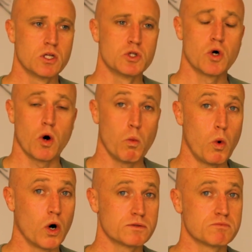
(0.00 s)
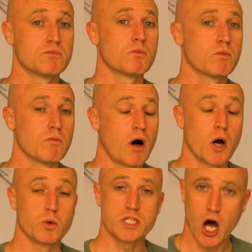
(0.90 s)
Not what
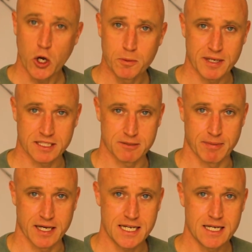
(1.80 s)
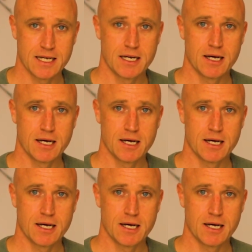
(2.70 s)
I would hope it to be,